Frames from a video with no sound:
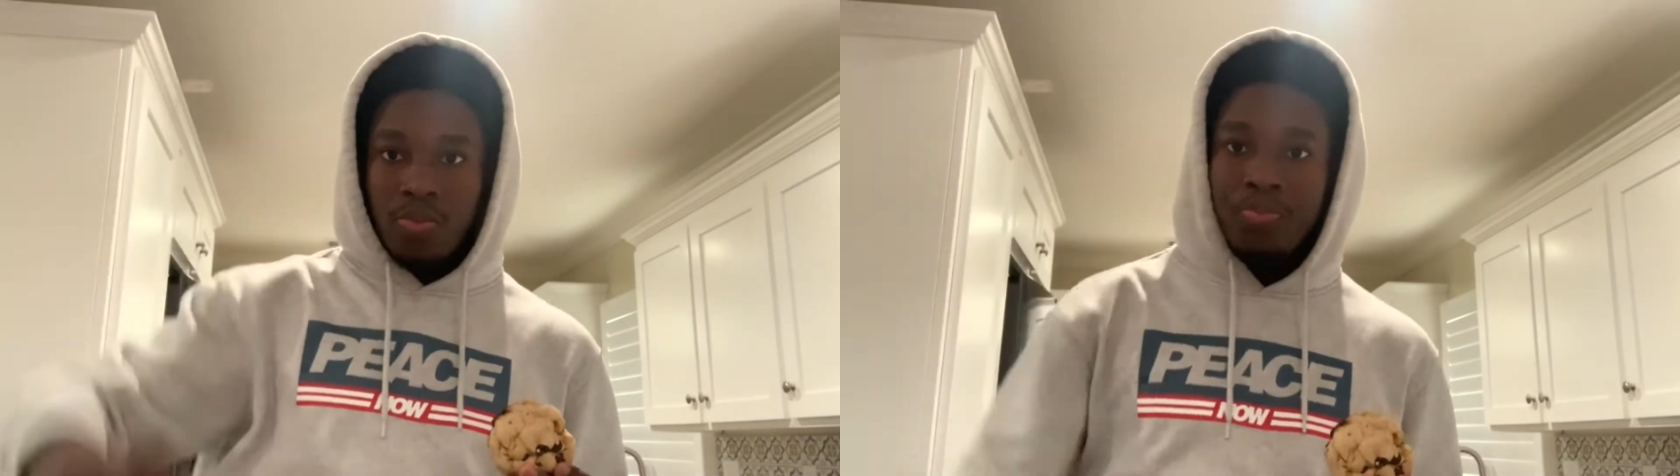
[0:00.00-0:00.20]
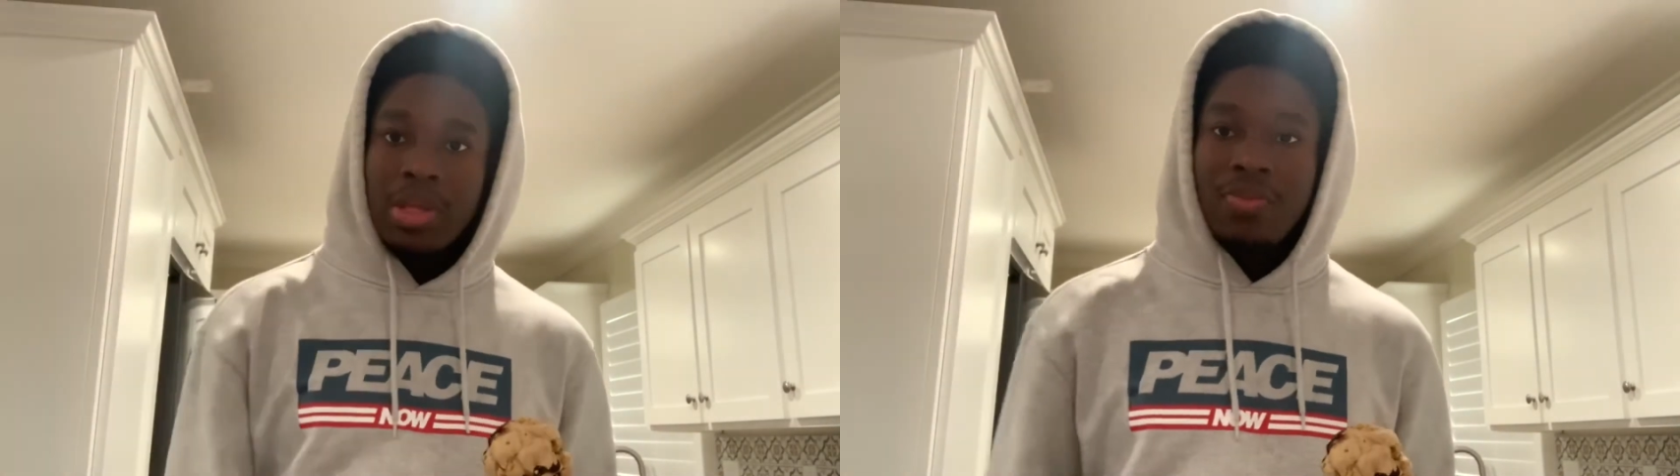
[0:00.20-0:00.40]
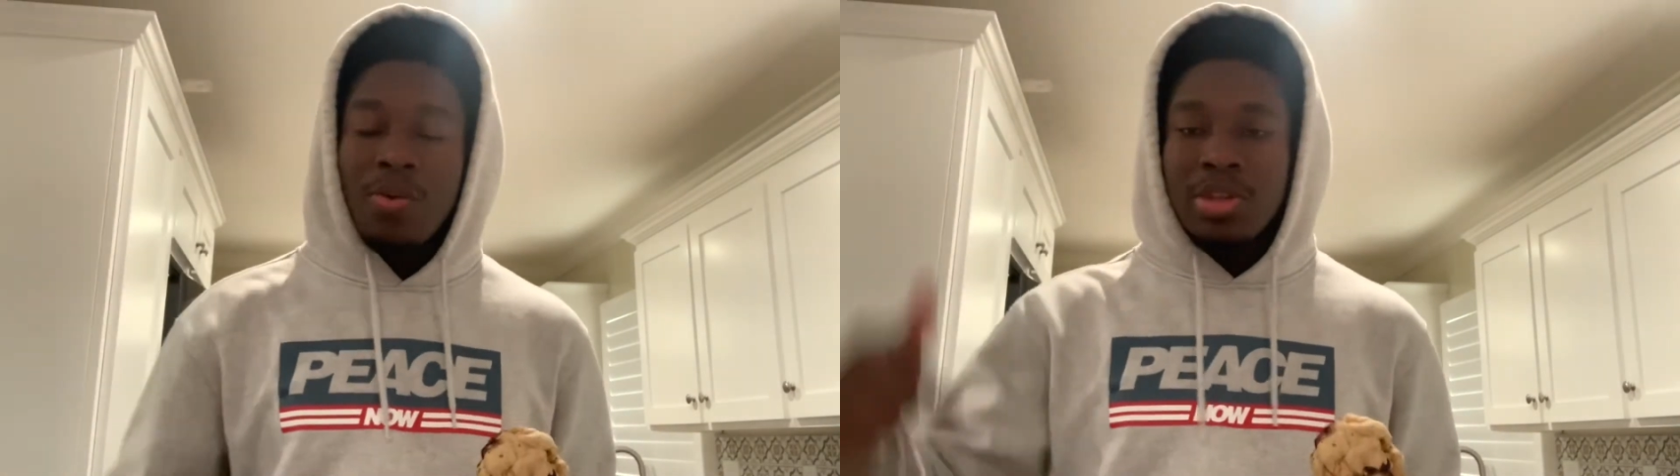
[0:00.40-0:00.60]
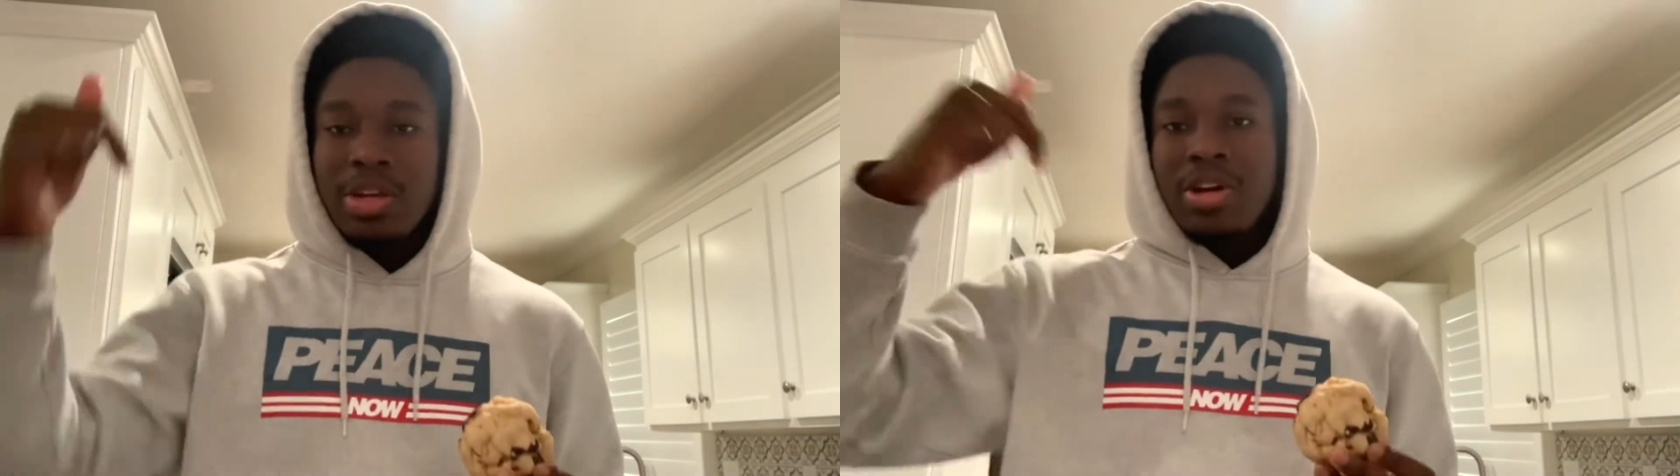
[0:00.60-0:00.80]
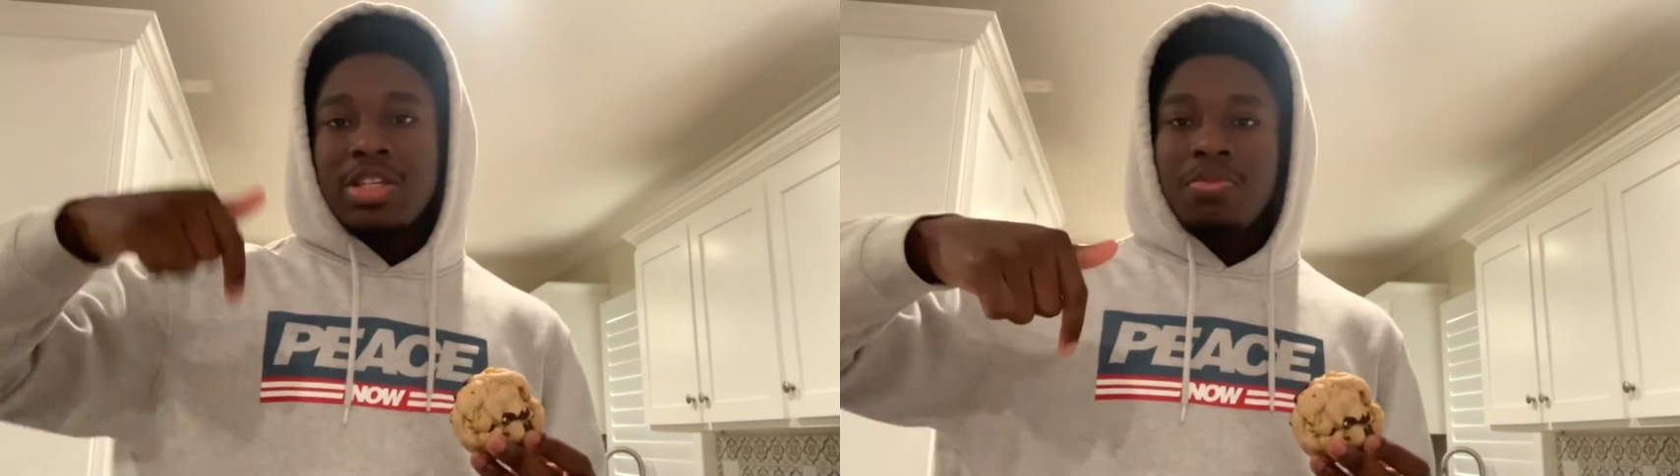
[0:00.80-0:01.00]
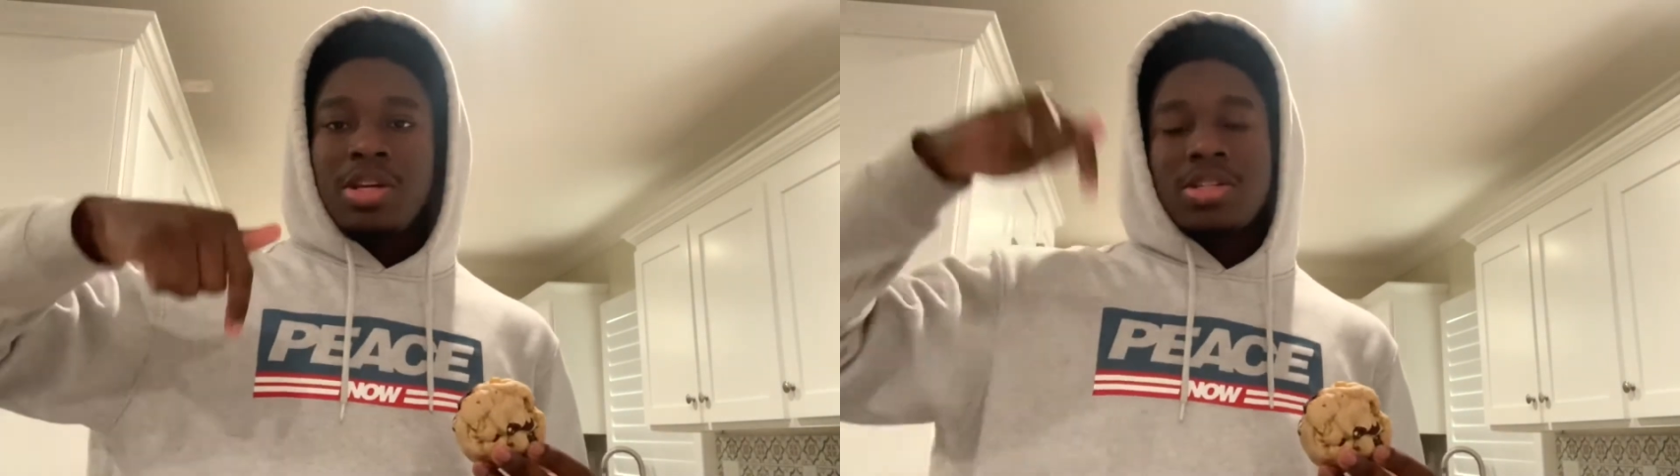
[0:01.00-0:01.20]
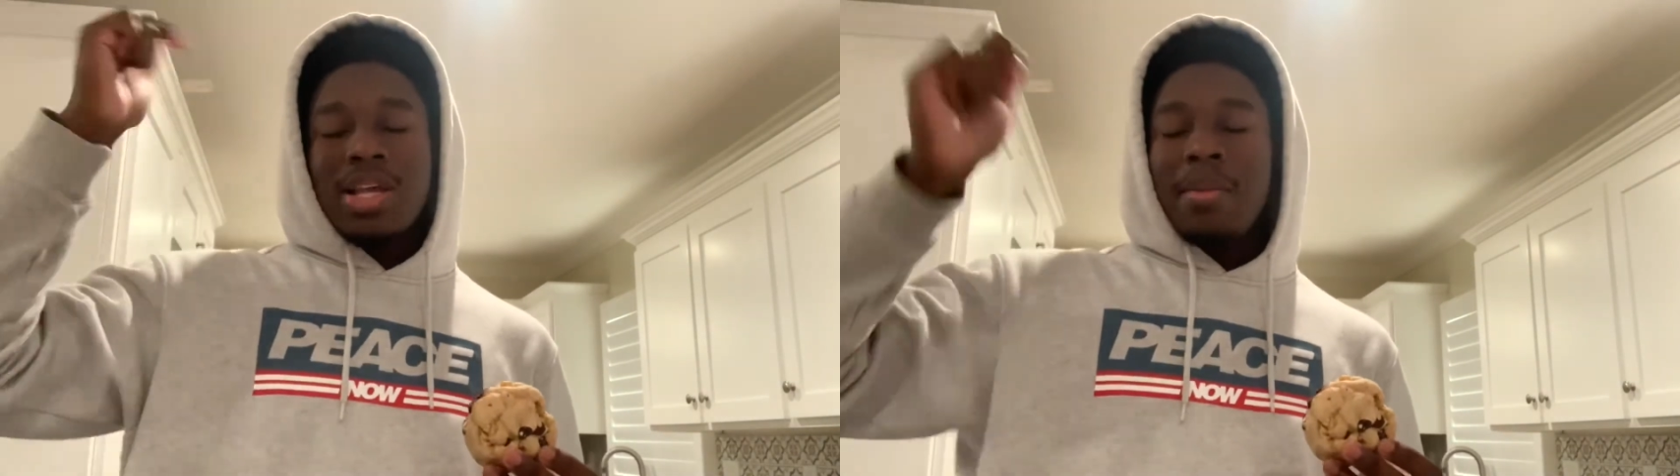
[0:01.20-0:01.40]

If y'all want the recipe, just comment